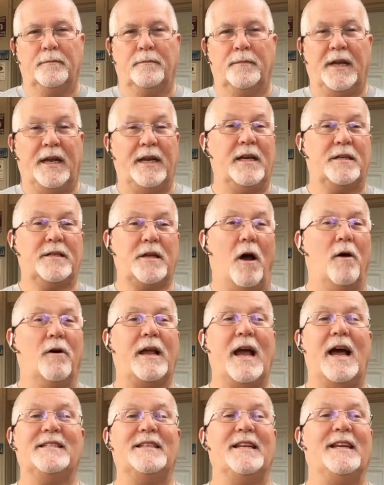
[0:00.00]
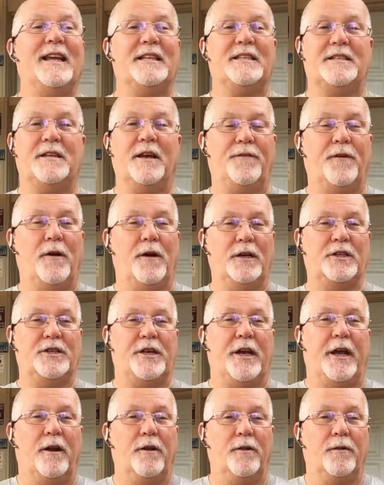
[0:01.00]
He does all kinds of neat stuff on his
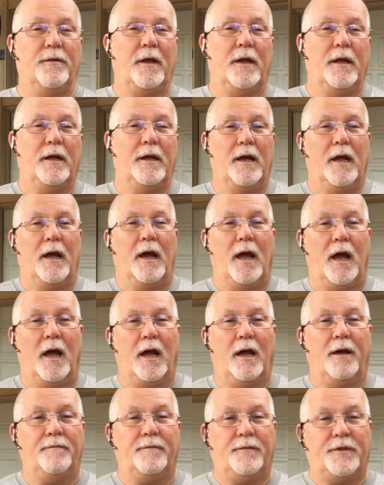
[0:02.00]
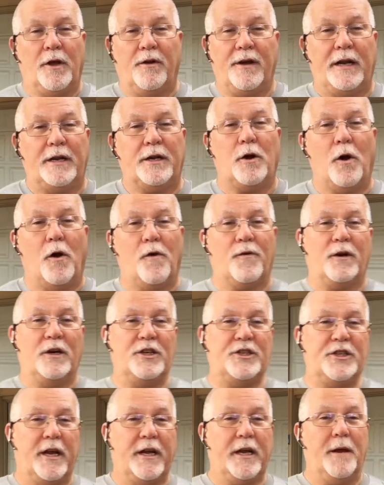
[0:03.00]
channel. Uh, y'all need to go over and
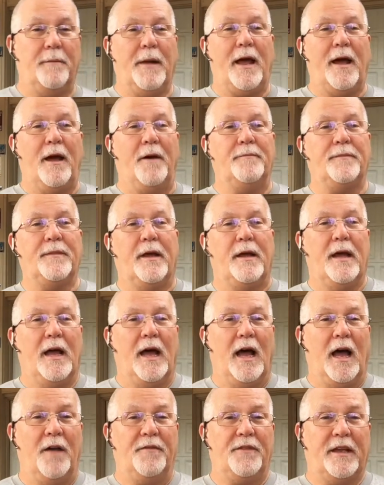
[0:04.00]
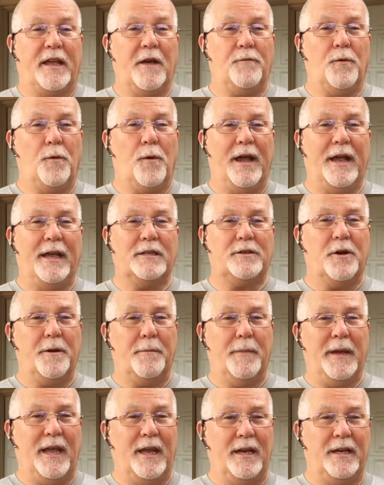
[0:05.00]
check him out. Uh, the giveaway is going to
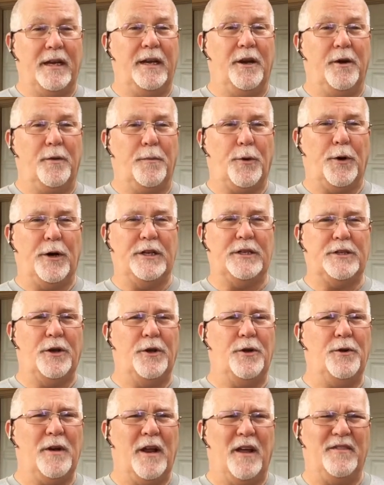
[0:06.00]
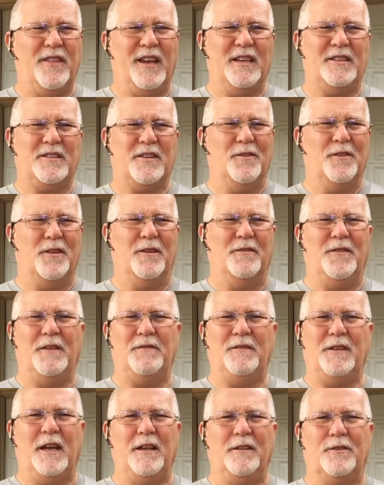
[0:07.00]
be ending here pretty soon. I think it's on the
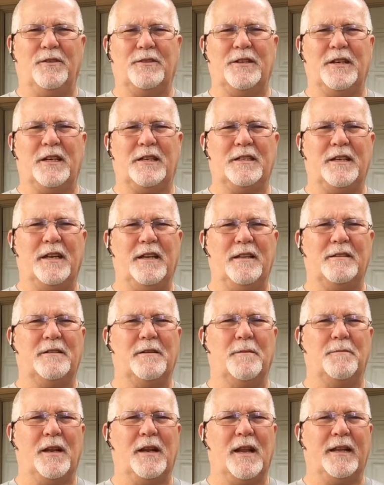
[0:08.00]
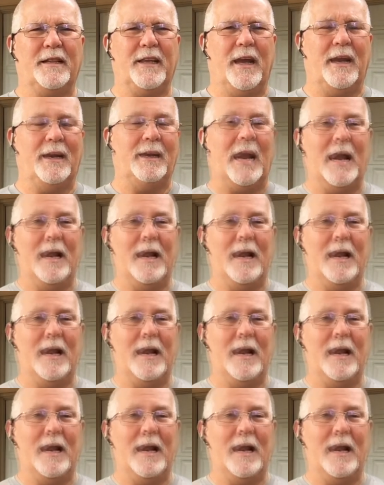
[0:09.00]
15th or 16th, something like that.